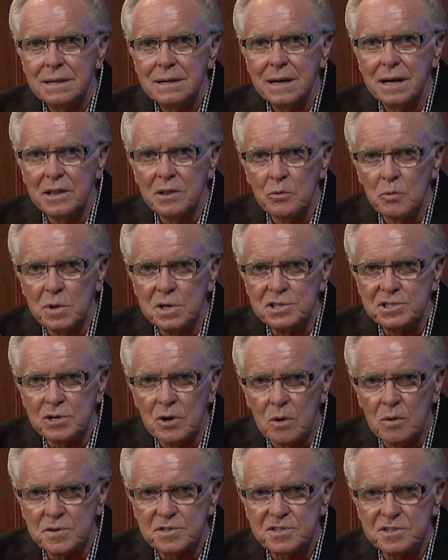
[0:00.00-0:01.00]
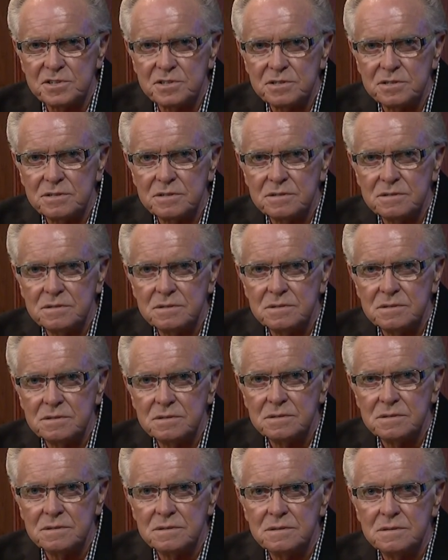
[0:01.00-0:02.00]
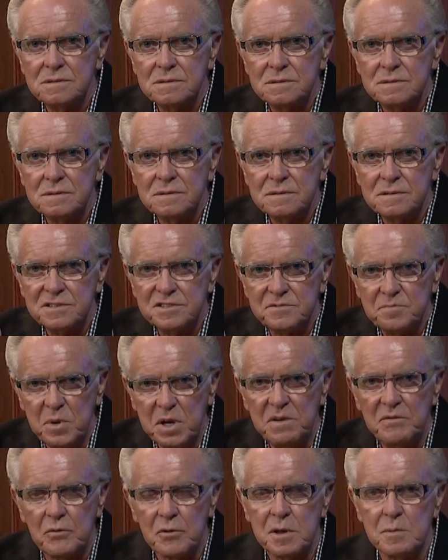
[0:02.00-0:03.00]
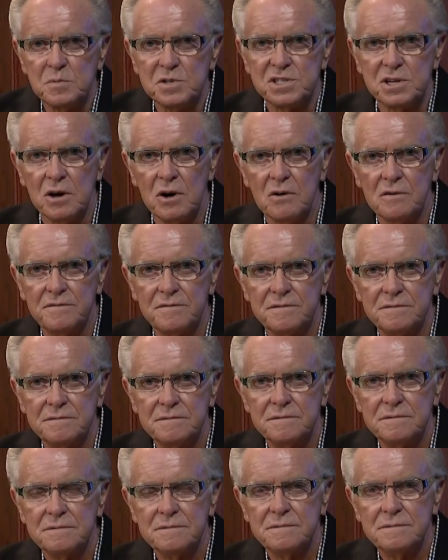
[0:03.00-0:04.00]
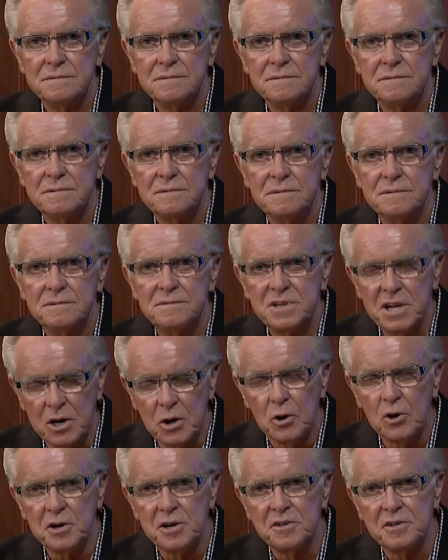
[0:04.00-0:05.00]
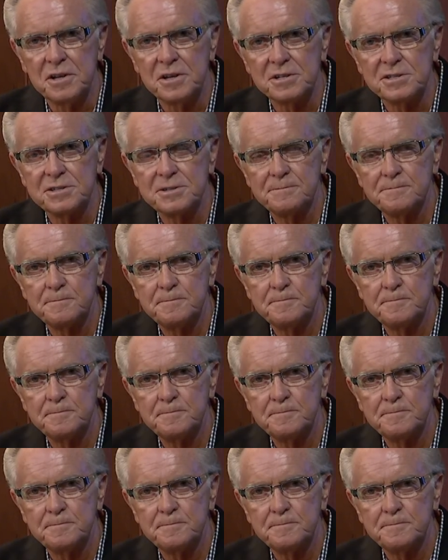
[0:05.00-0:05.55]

And the results speak for themselves. Take a look at this.